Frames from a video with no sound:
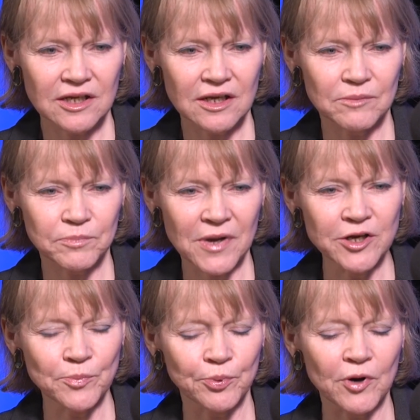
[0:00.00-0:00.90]
eh,
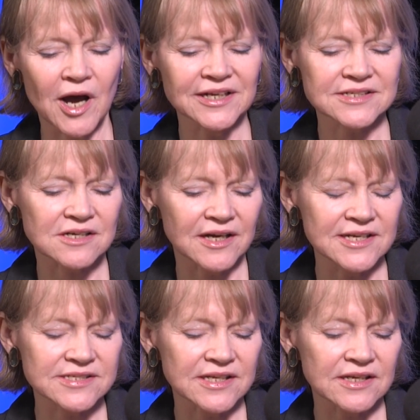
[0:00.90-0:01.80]
kind of
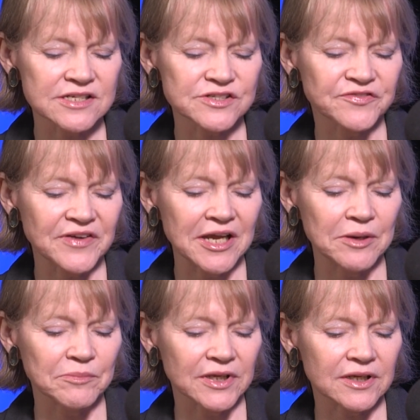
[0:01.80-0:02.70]
productizing his fame,